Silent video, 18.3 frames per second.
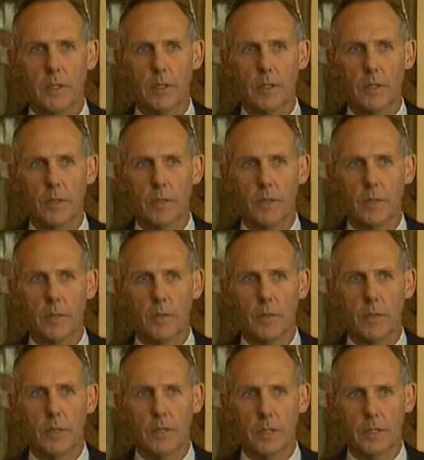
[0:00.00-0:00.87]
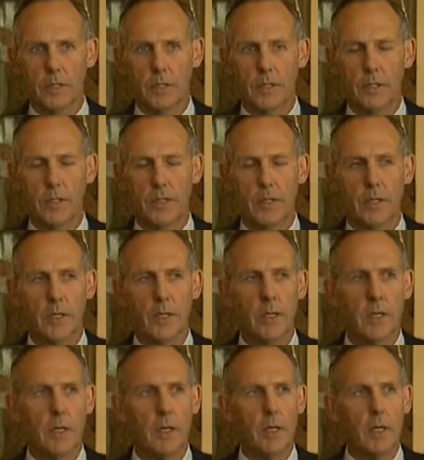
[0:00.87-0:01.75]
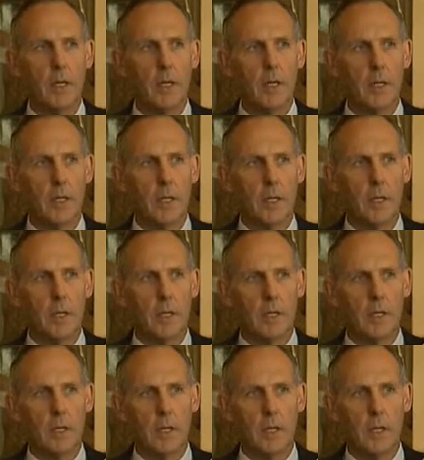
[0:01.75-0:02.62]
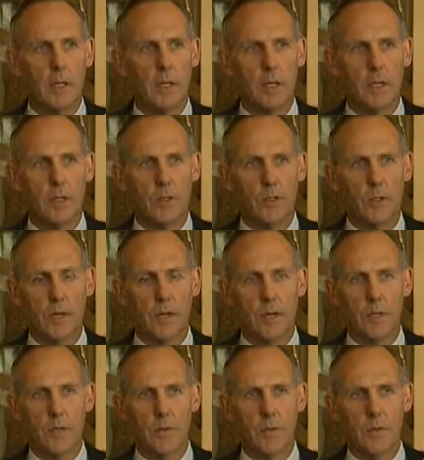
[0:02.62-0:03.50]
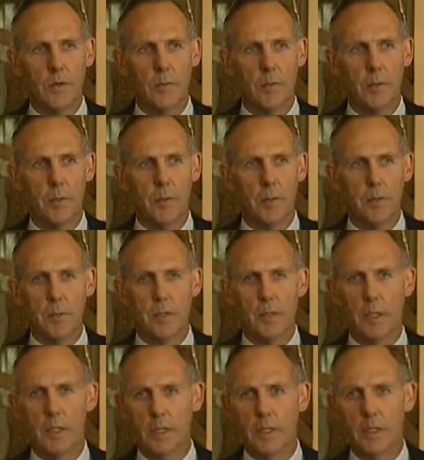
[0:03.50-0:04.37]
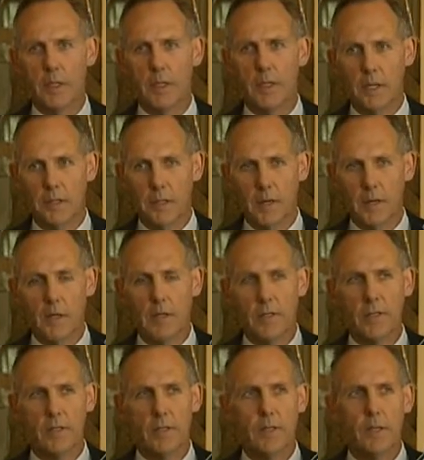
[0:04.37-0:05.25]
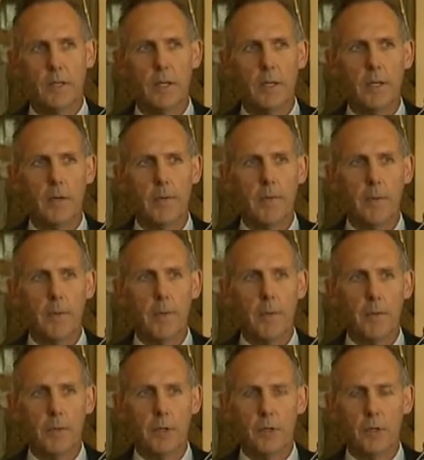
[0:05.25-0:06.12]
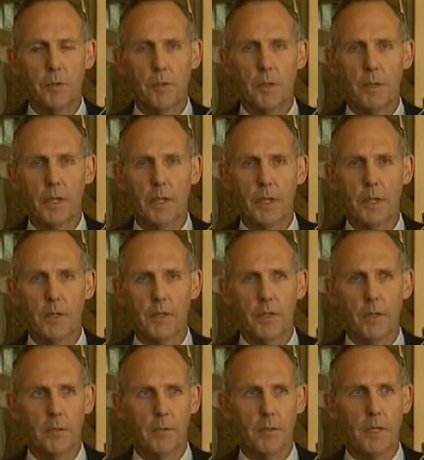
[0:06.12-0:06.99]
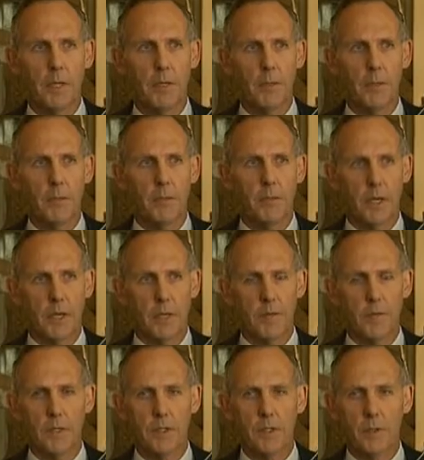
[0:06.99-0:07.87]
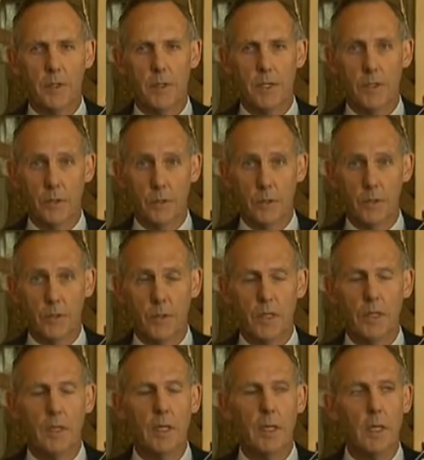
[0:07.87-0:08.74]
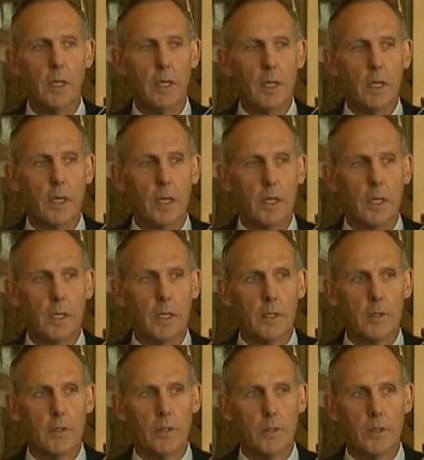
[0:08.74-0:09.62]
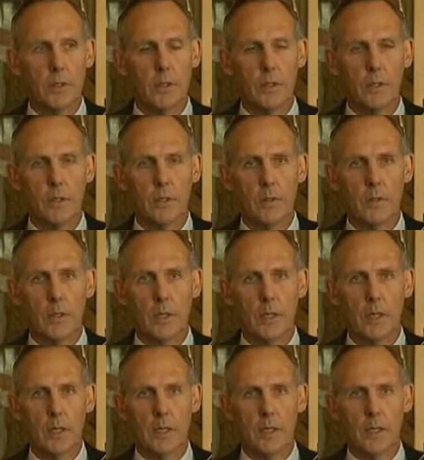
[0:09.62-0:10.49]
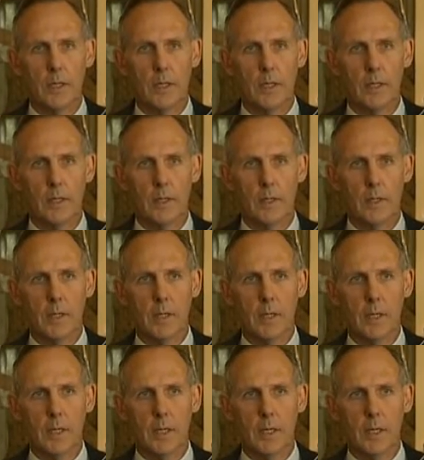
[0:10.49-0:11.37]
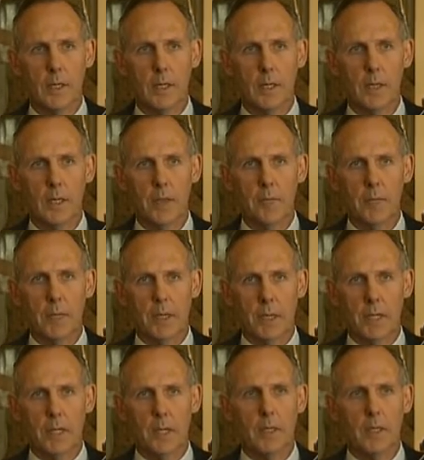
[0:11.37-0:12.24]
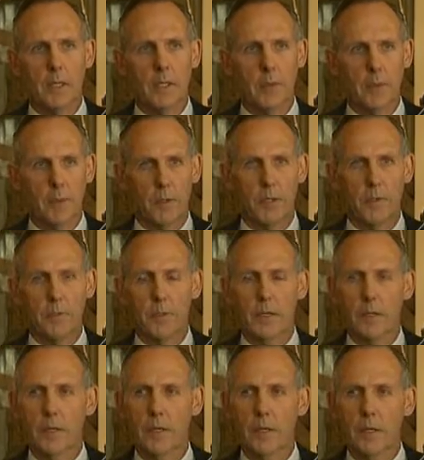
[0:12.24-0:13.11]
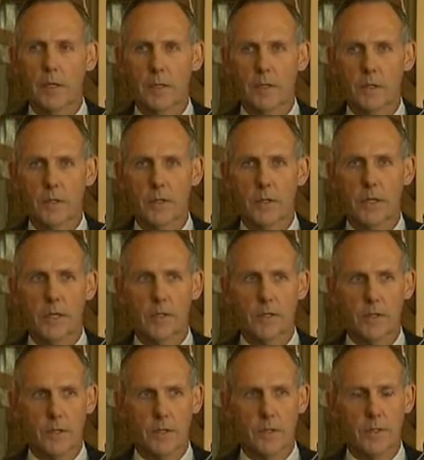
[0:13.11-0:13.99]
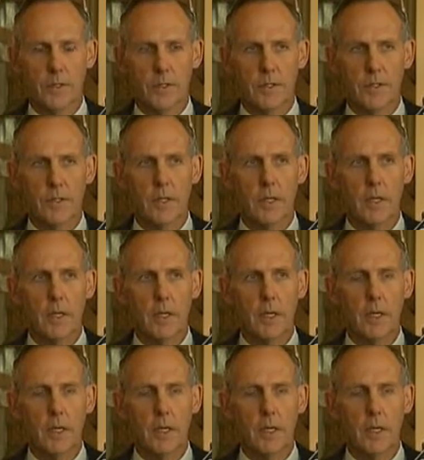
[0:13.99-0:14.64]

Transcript: to reconsider the Australian troop commitment. Like the Netherlands, we should bring our troops home safely to our shore to the better deployment in Australia's interests.